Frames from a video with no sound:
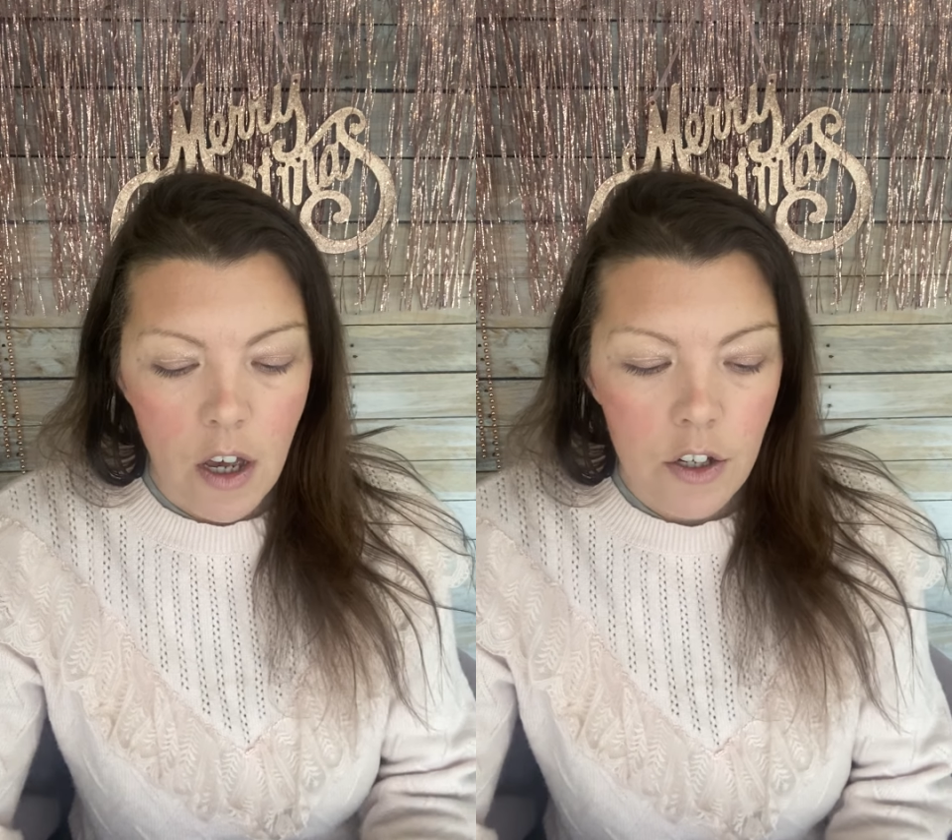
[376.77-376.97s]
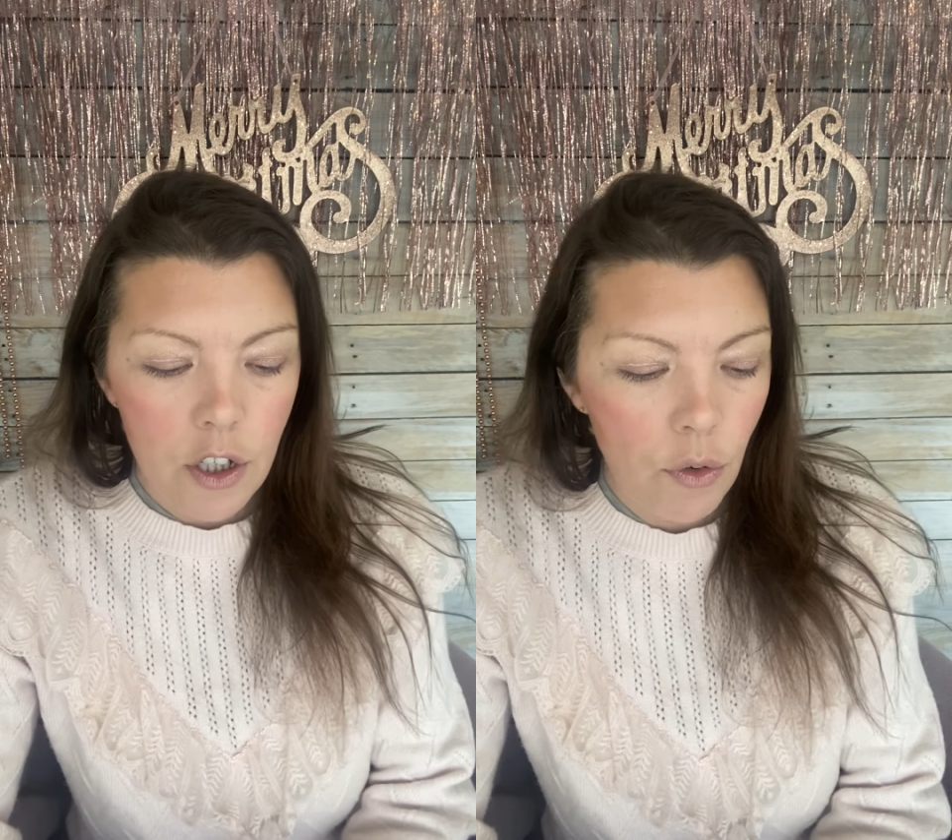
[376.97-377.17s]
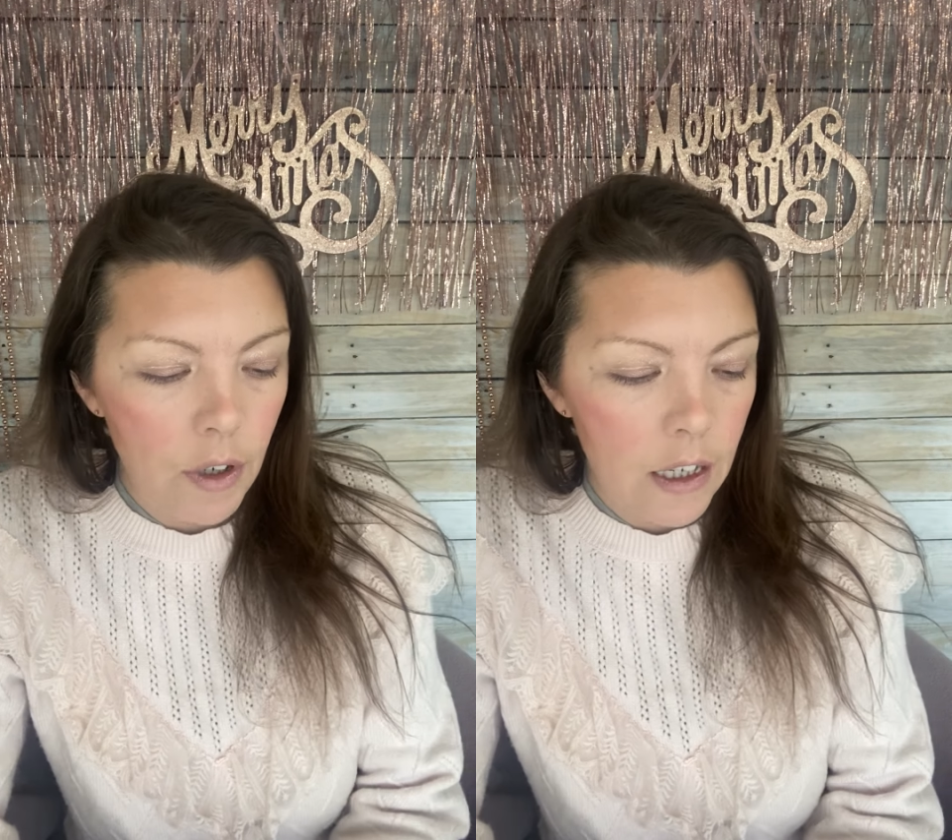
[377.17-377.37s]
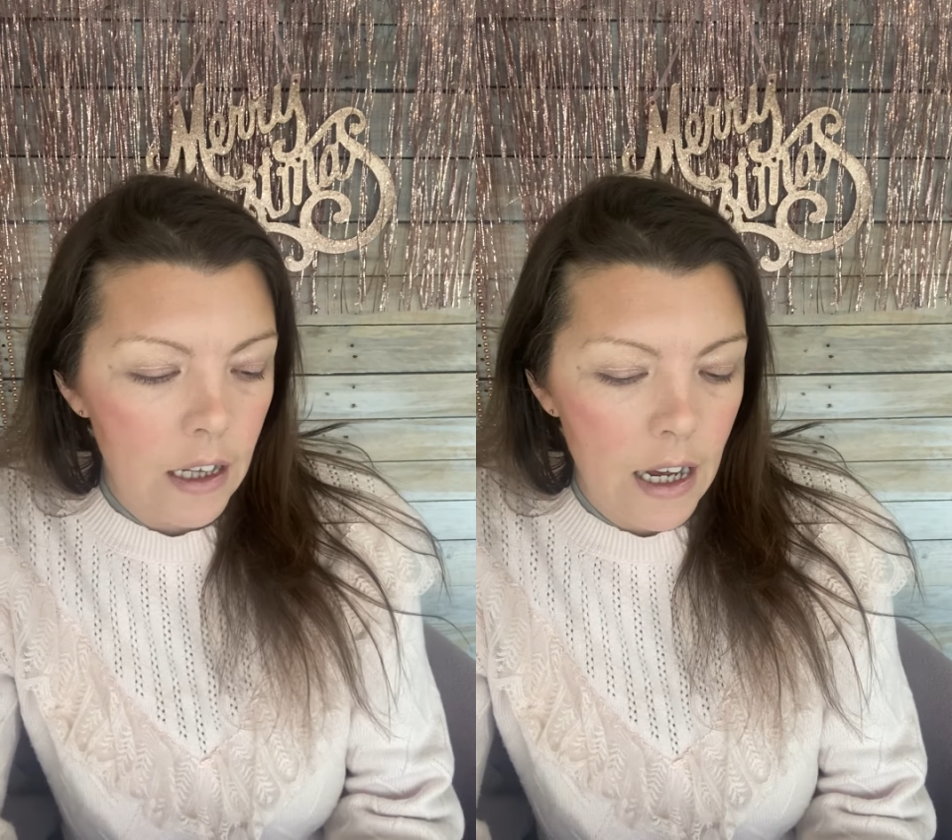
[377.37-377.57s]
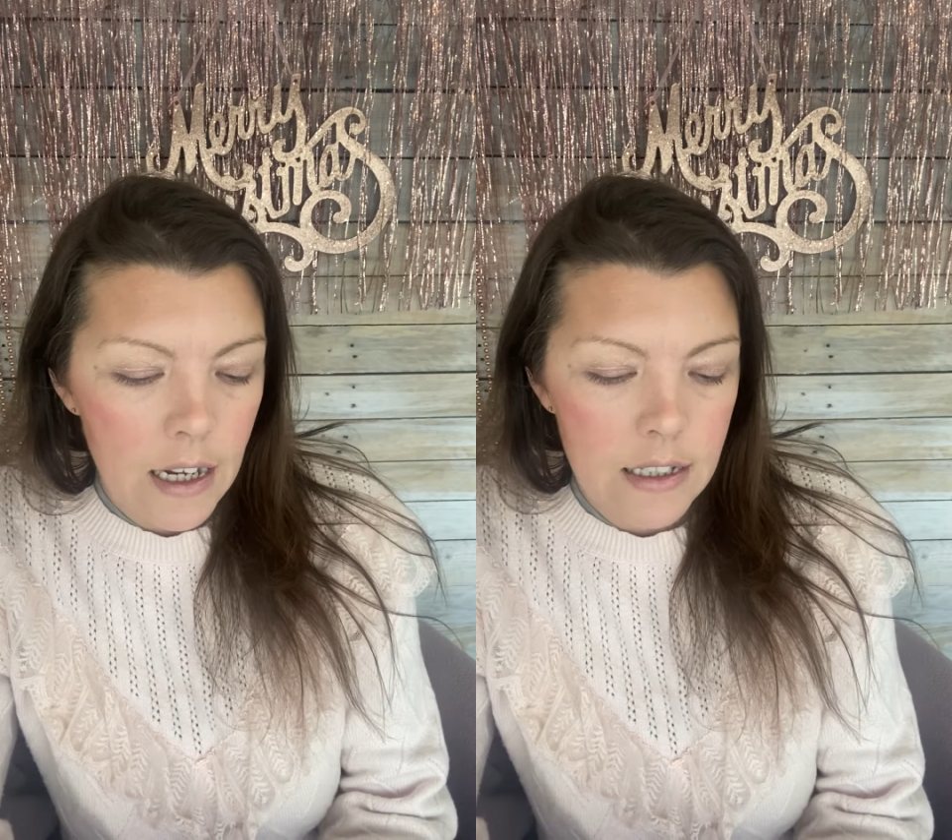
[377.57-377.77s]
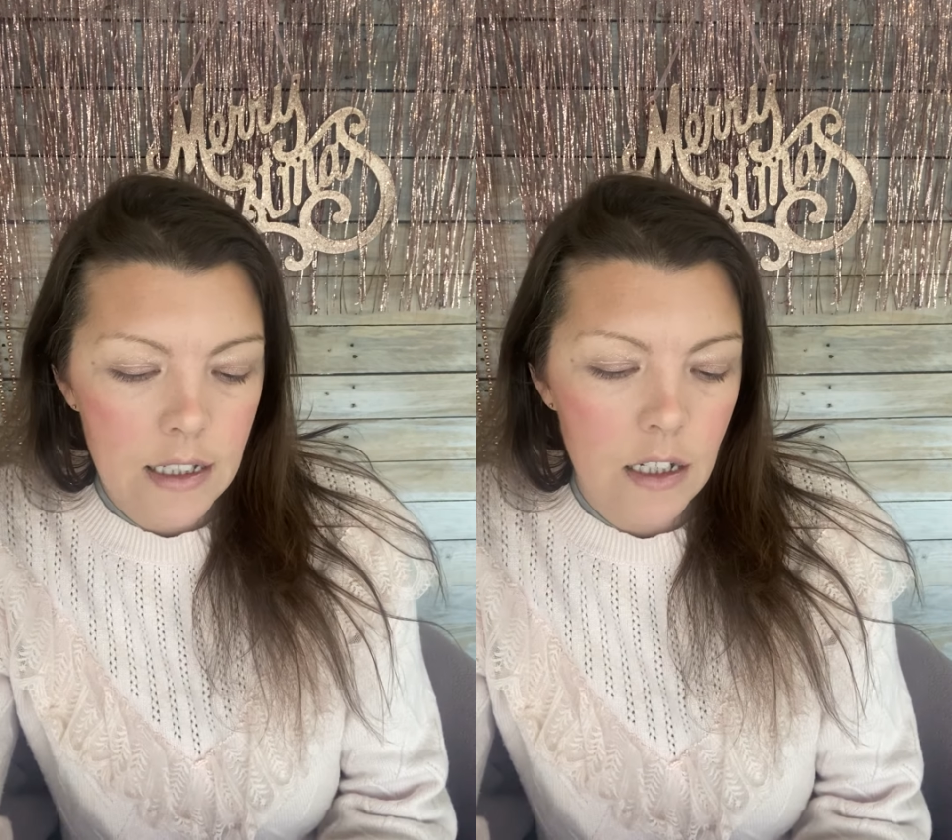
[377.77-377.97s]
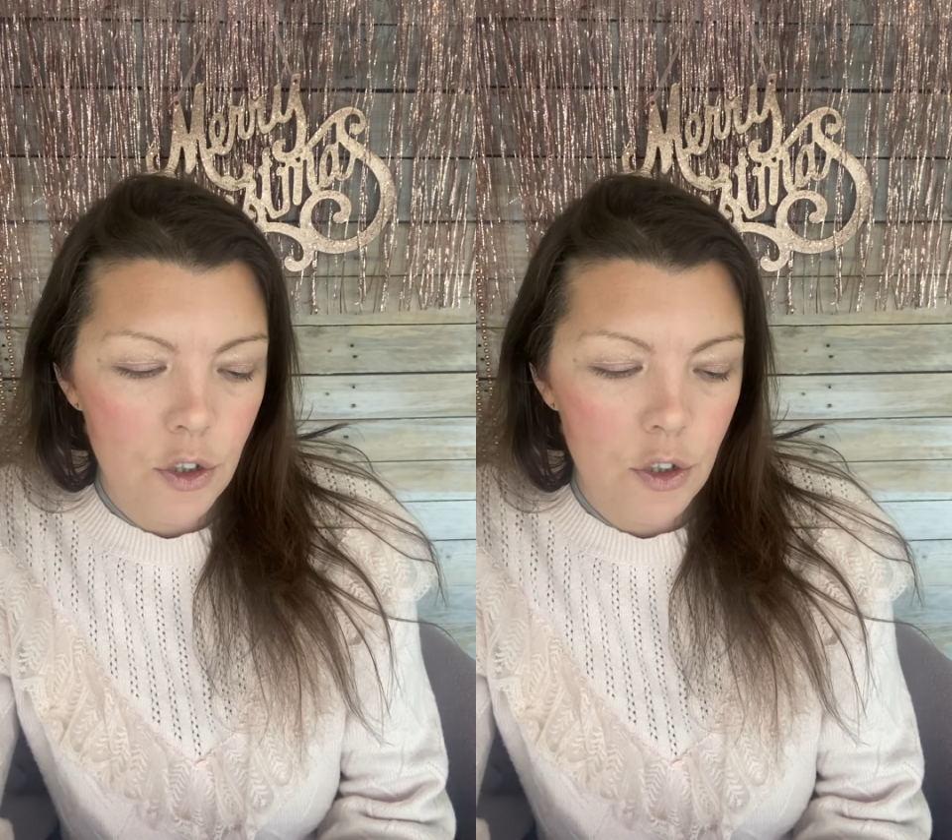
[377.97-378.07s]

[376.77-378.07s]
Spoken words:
So realize that